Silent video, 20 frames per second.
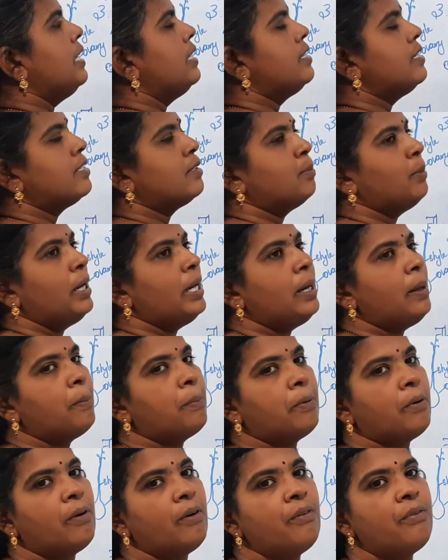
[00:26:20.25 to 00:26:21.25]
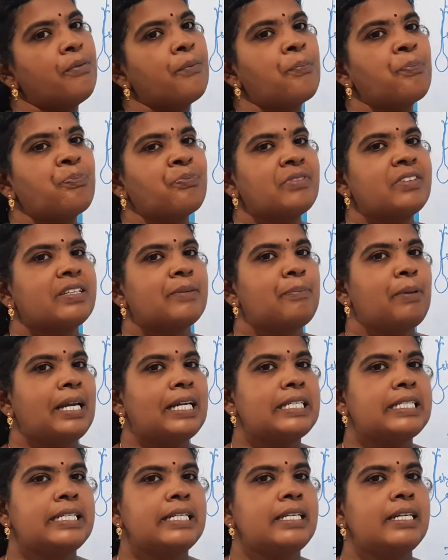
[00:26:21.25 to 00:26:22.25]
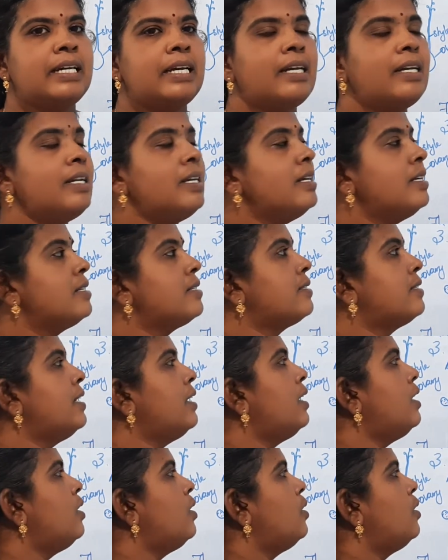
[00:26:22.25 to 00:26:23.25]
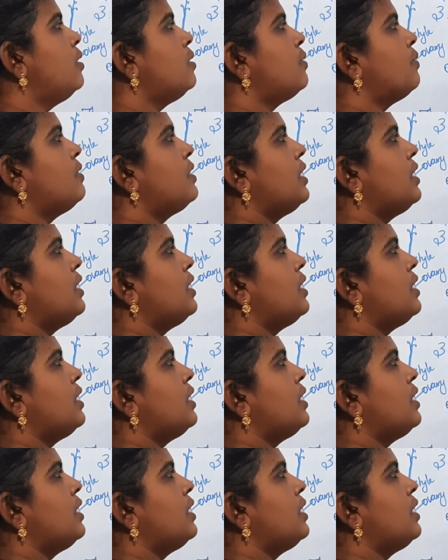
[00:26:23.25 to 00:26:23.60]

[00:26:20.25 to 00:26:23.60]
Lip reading: It is made up of pectin and cellulose,